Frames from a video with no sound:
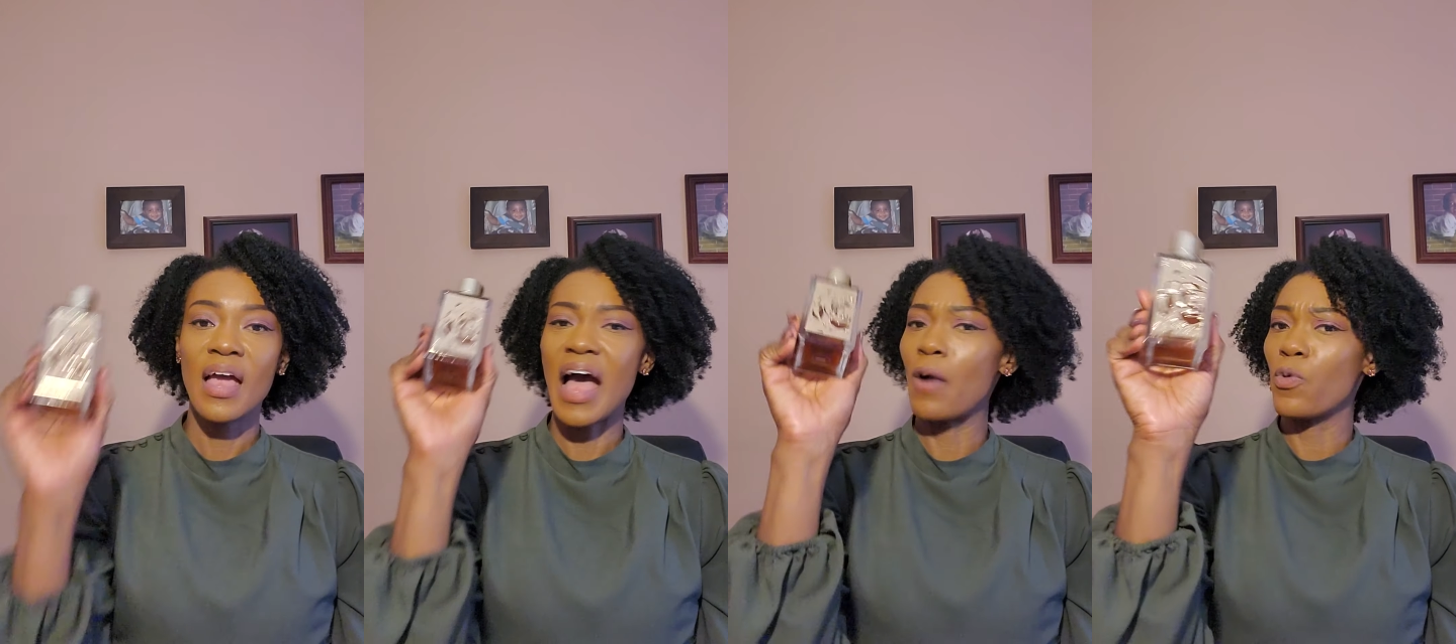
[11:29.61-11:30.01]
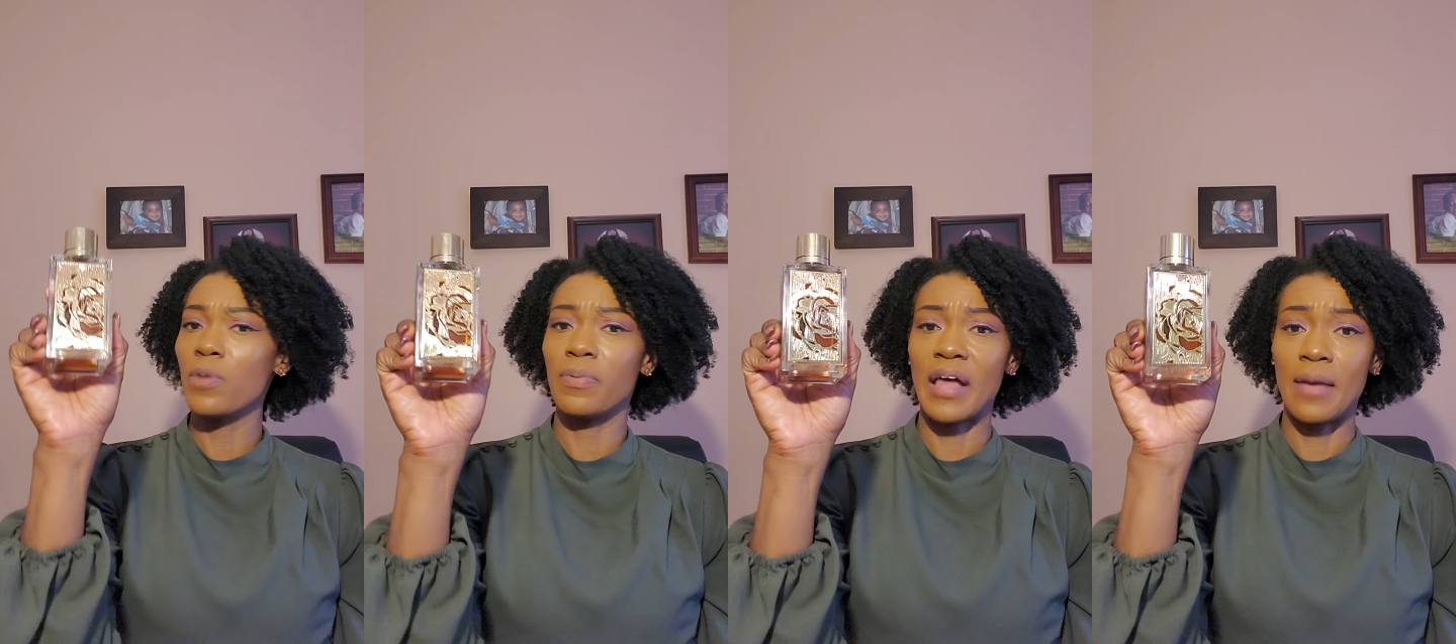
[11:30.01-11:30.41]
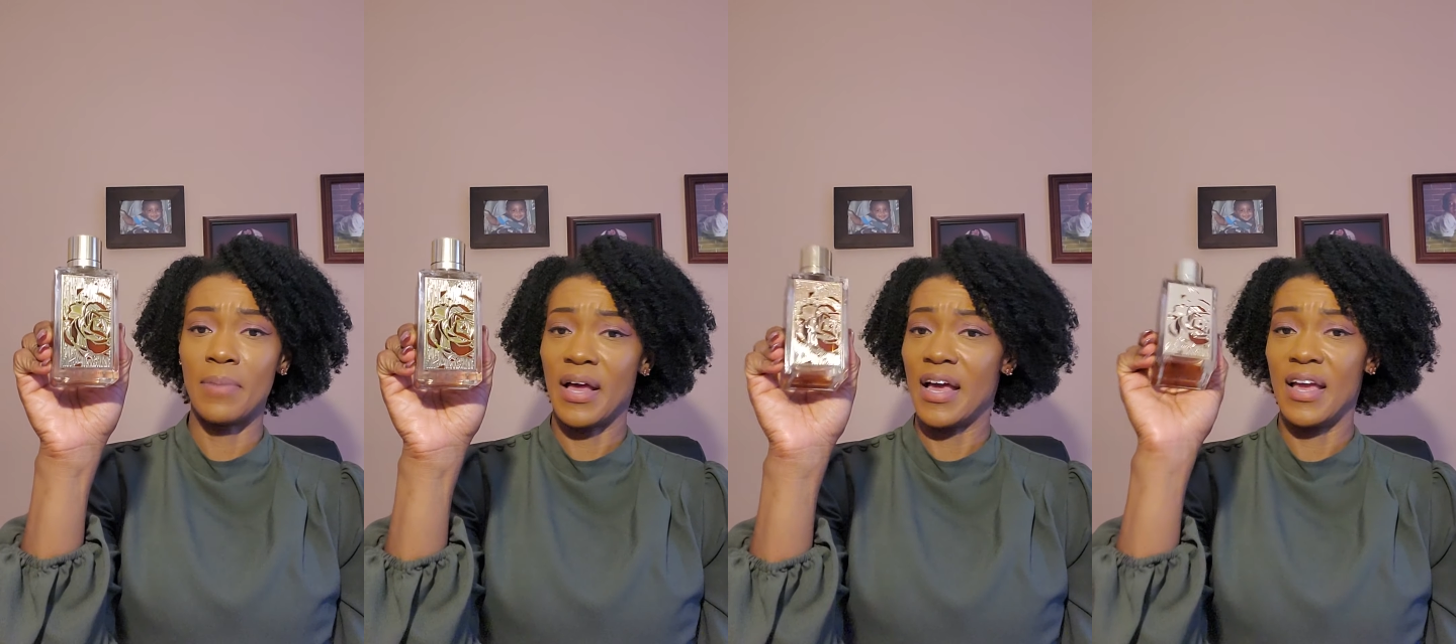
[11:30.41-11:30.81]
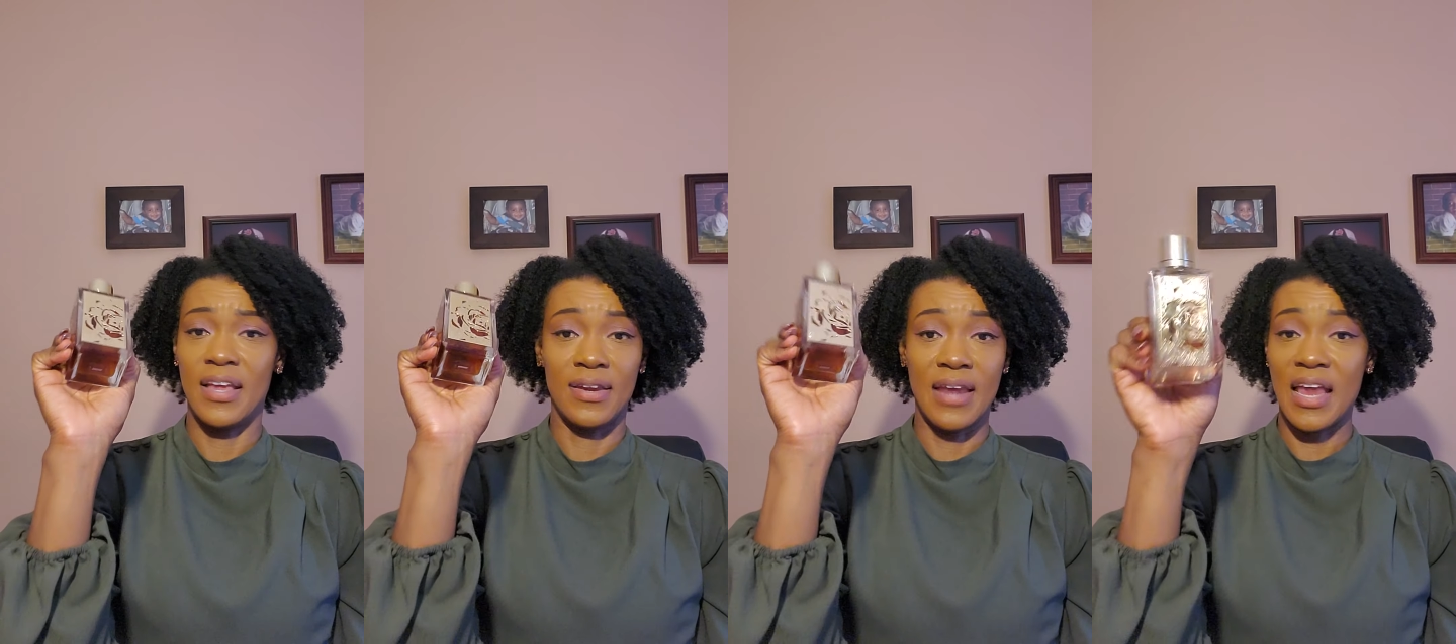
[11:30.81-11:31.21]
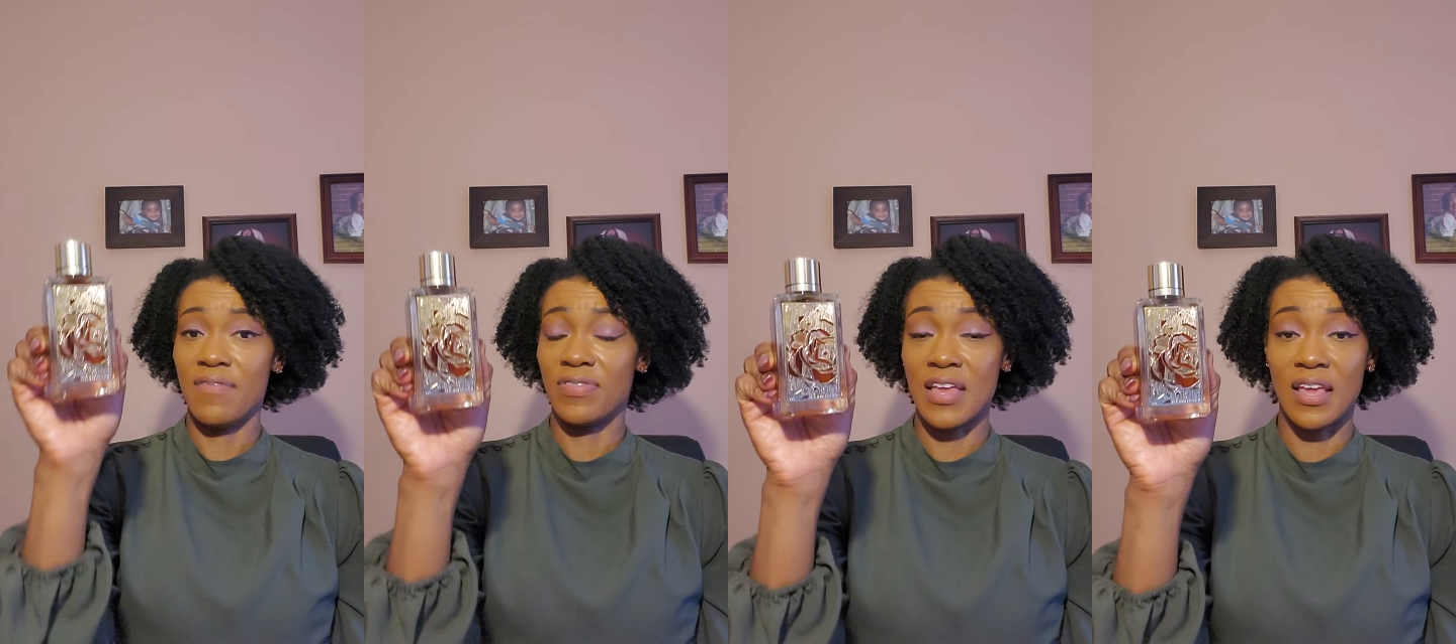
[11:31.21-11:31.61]
I would blind buy and not
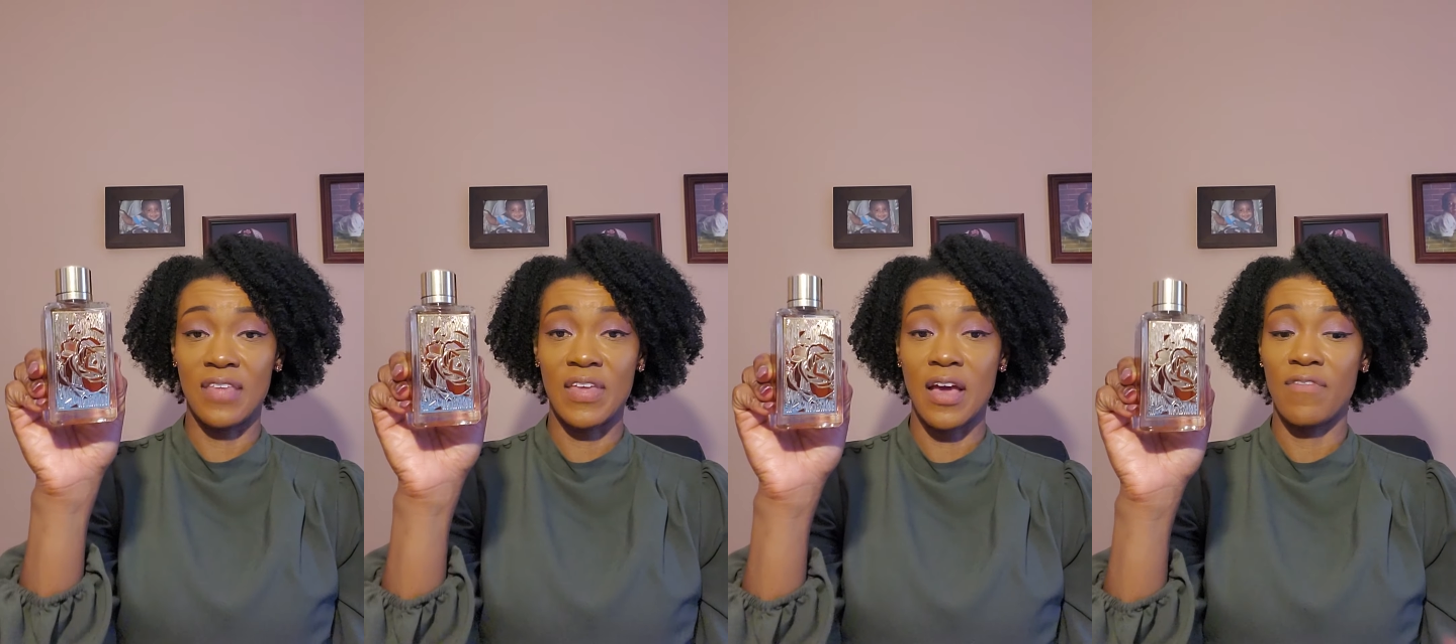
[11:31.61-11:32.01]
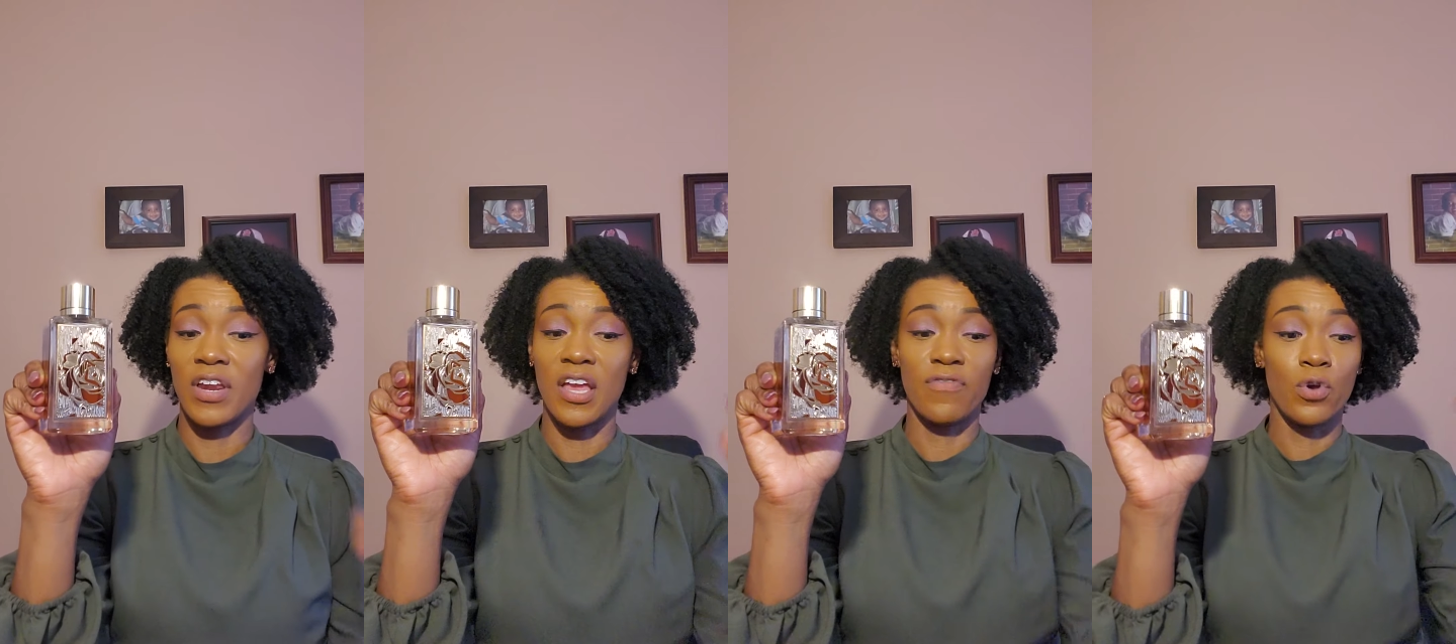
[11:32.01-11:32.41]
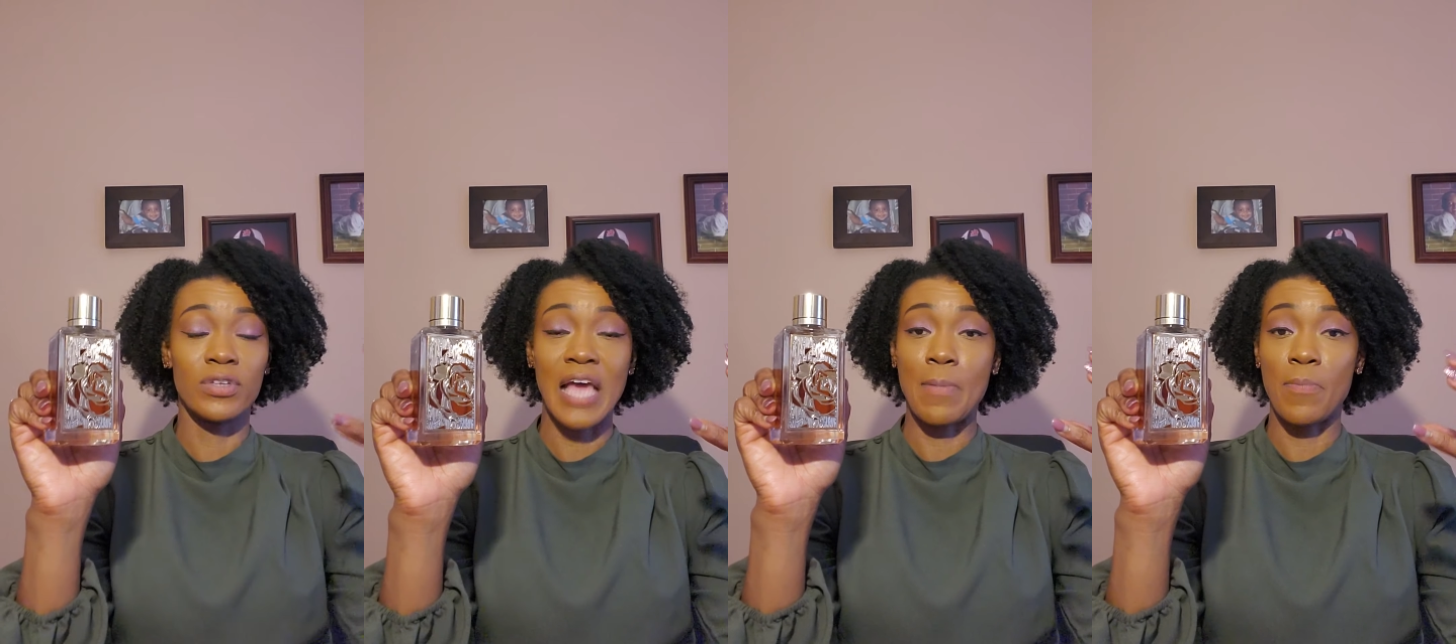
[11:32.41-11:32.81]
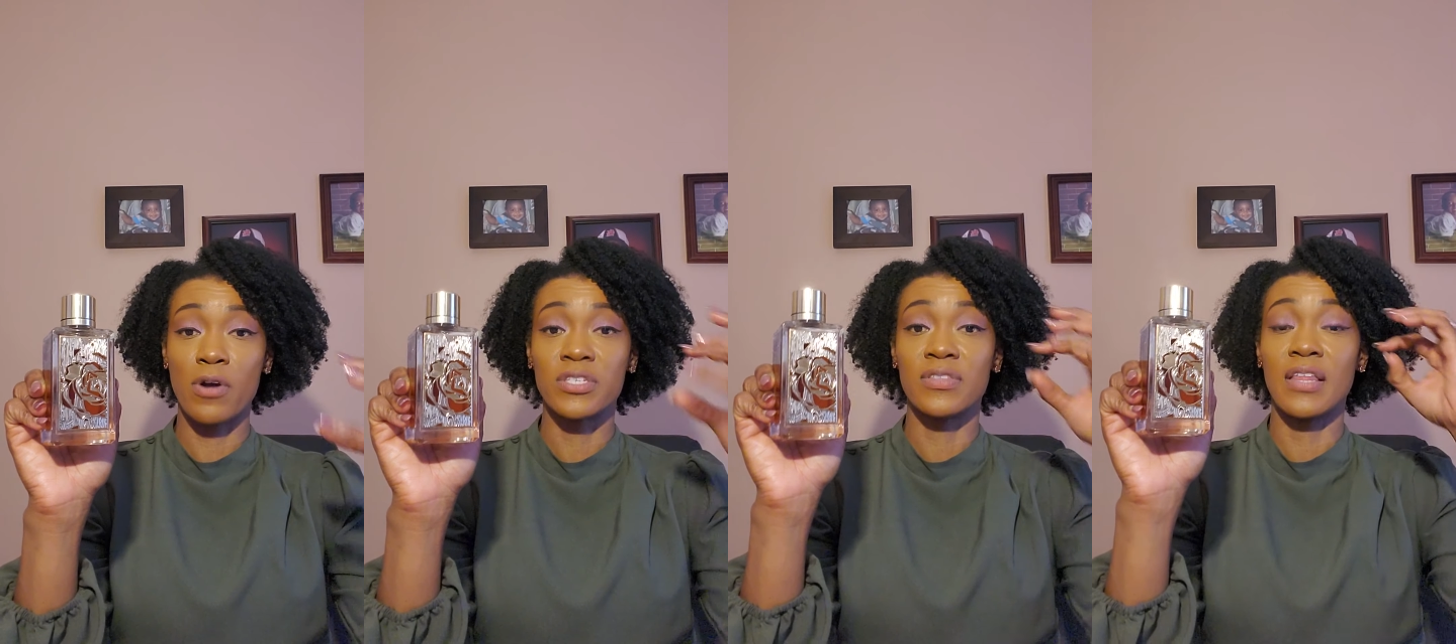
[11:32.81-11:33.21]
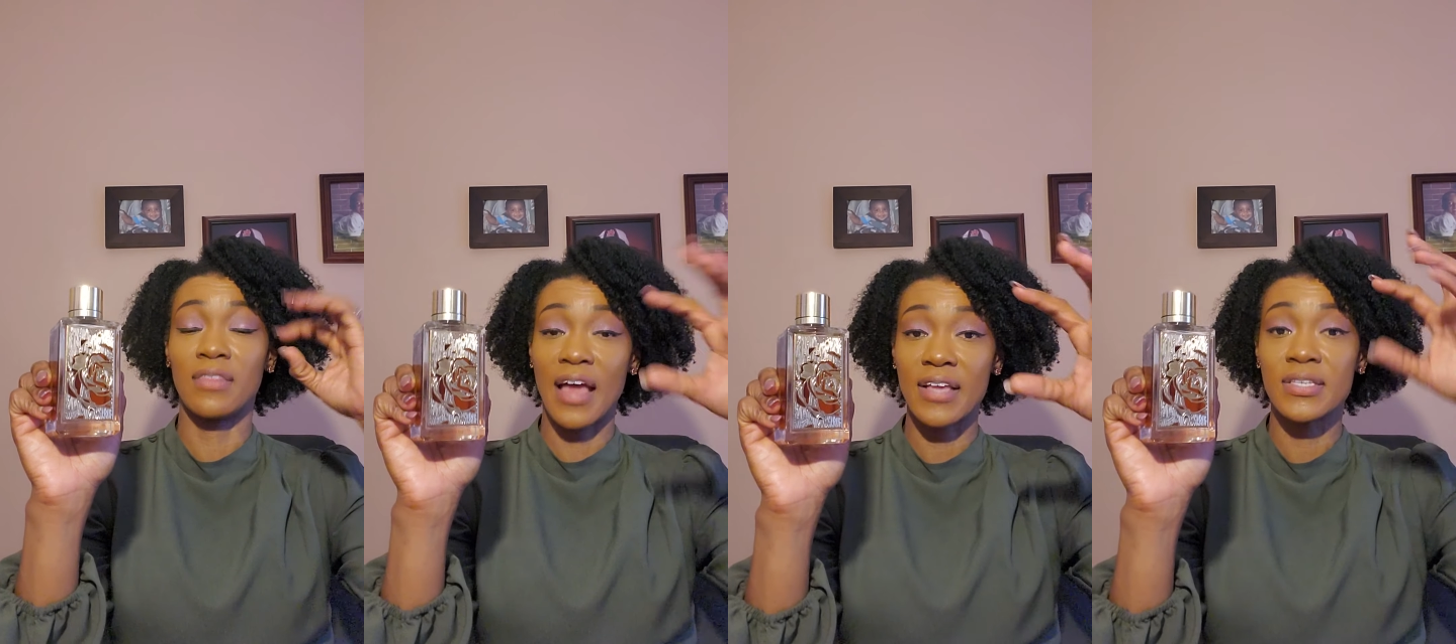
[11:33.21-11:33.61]
even think anything of it if you're a type of person that
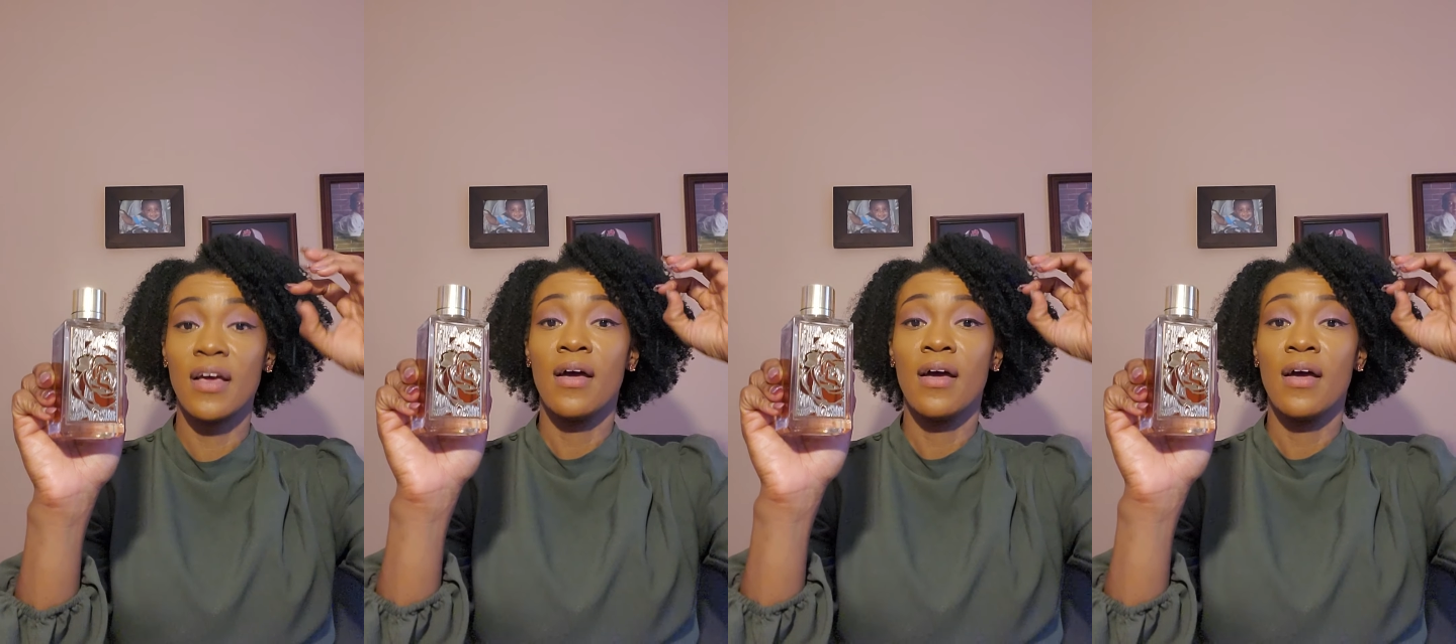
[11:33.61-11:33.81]
likes